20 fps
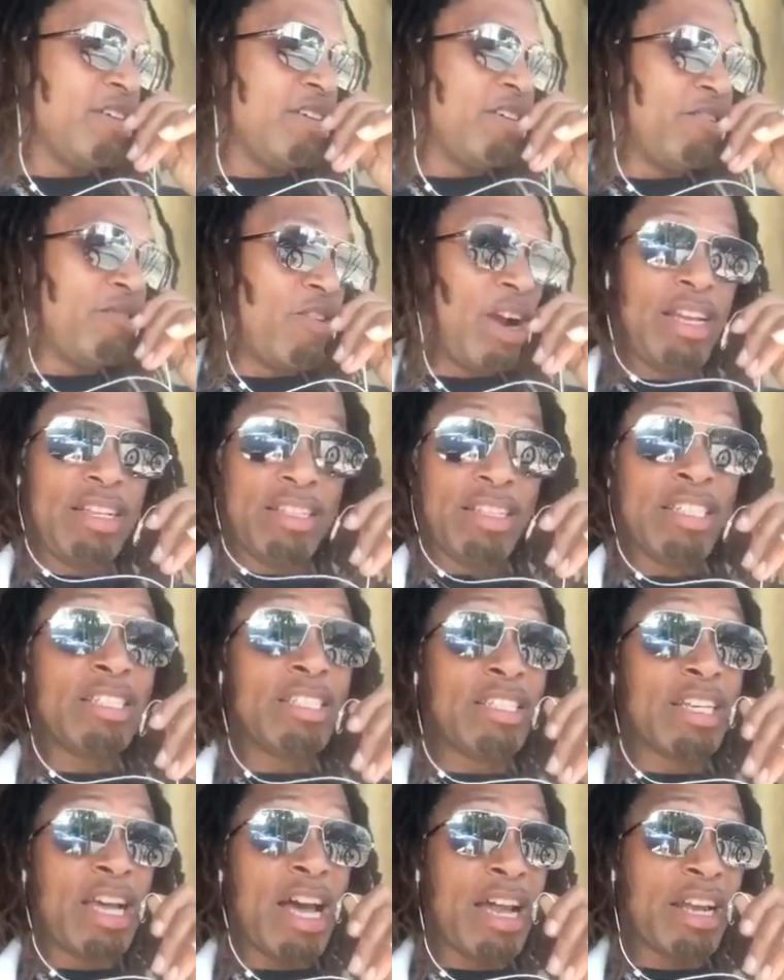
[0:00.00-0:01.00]
Right? This
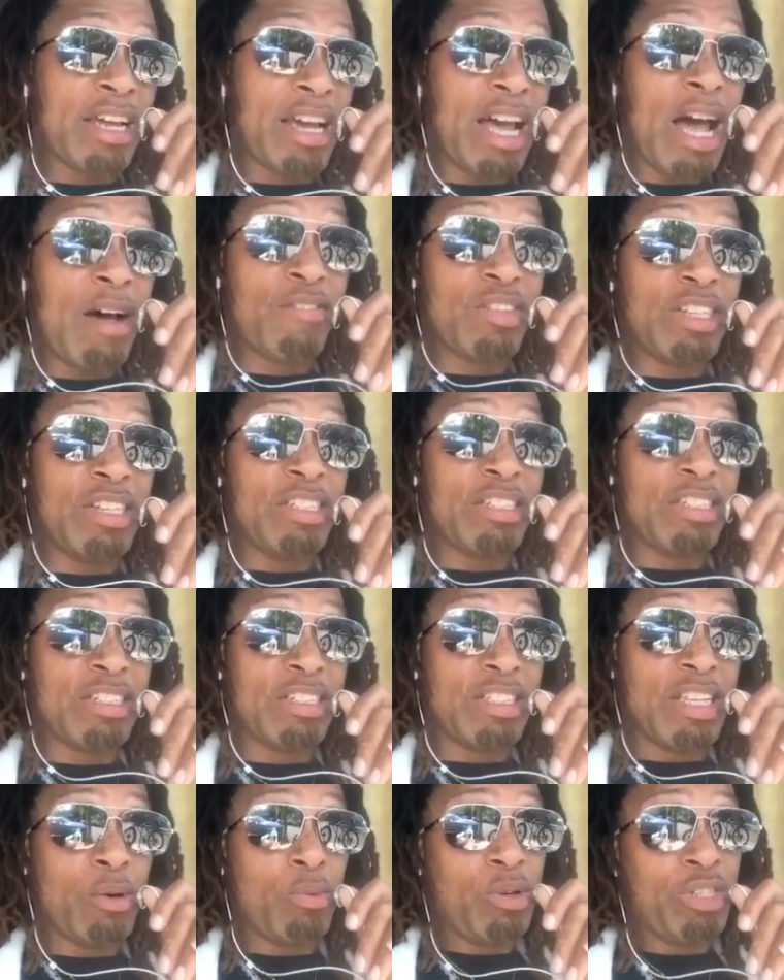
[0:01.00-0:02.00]
is the kind of
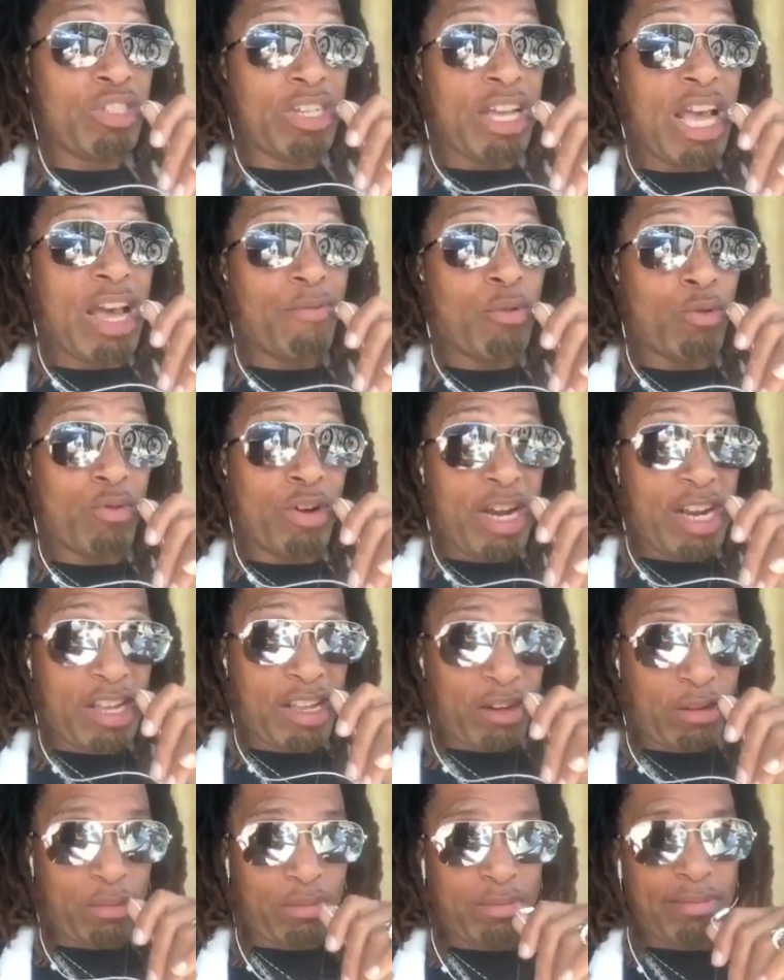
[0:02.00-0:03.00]
conversations that we should have on
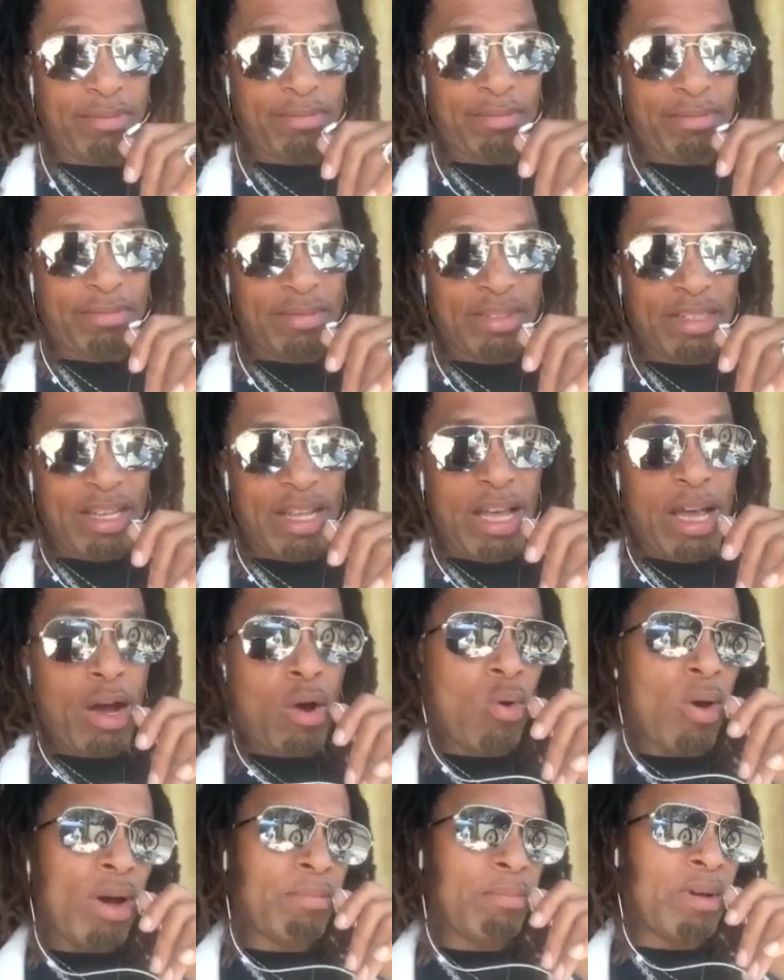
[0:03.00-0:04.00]
radio.
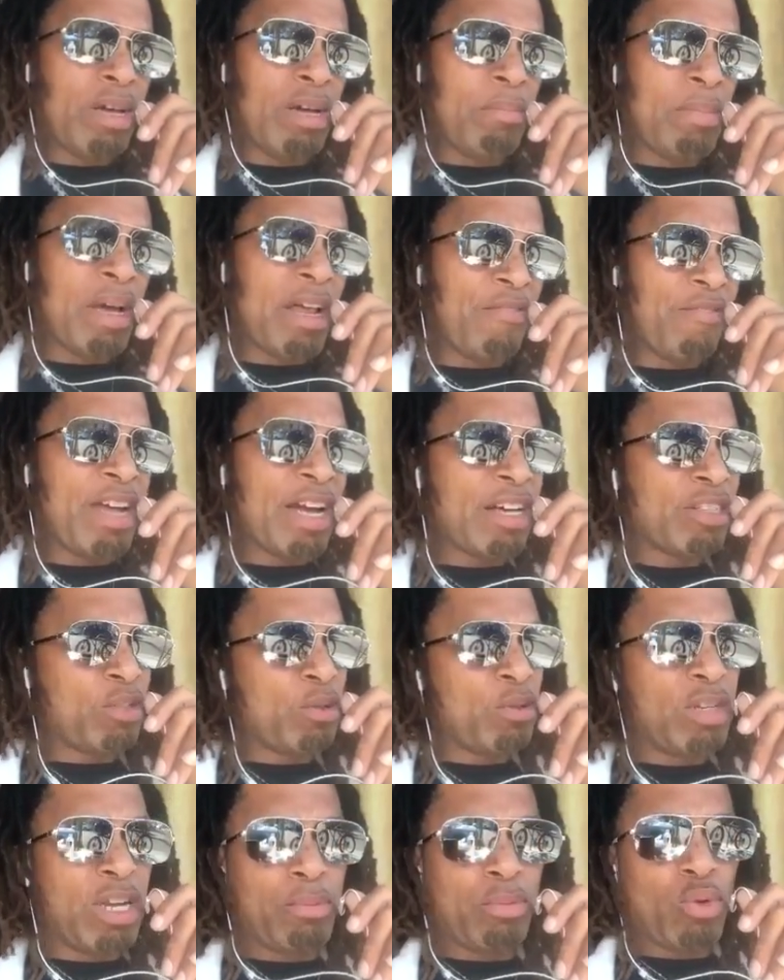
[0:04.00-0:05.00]
Oh, as a matter of fact, I
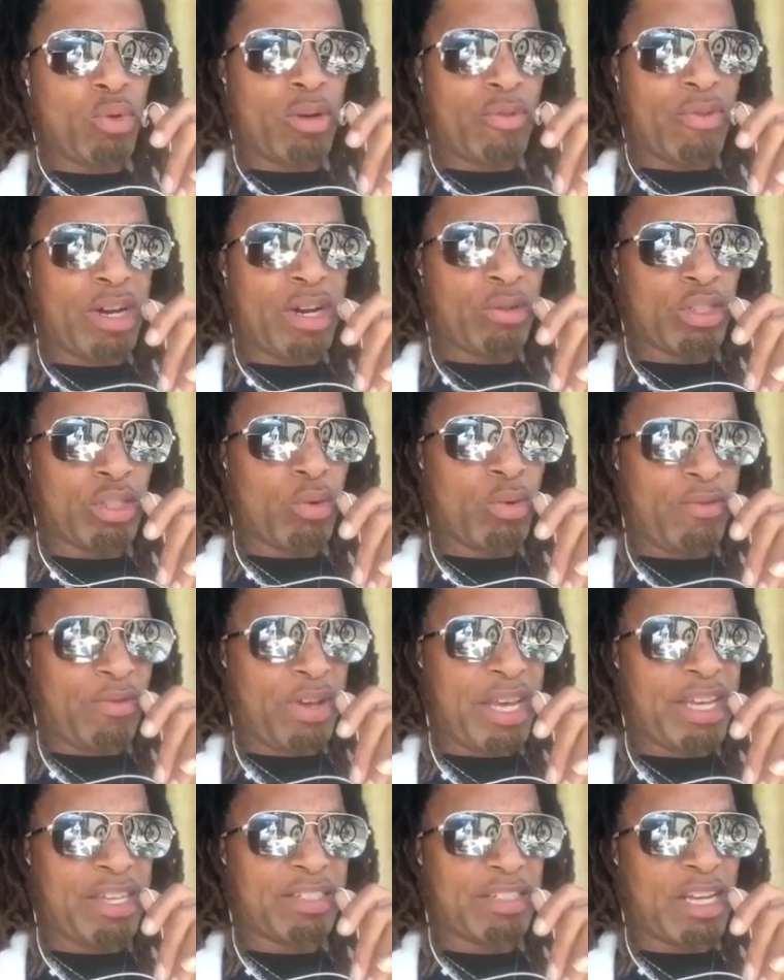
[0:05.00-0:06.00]
told you I'm doing a radio show in
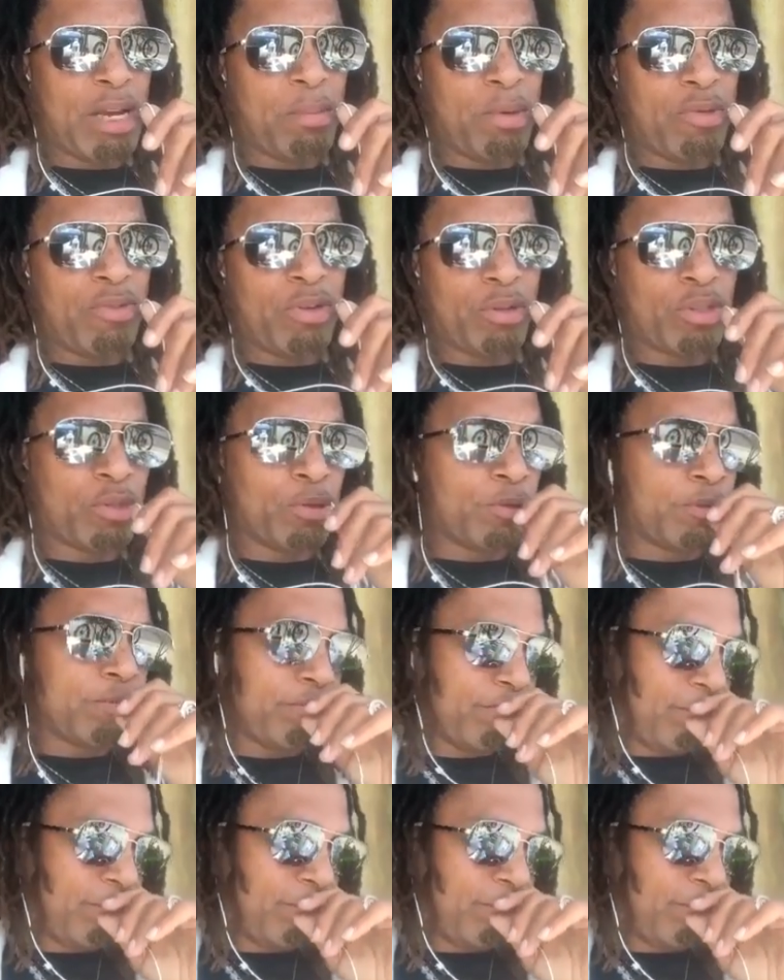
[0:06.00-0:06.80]
Vegas coming real soon.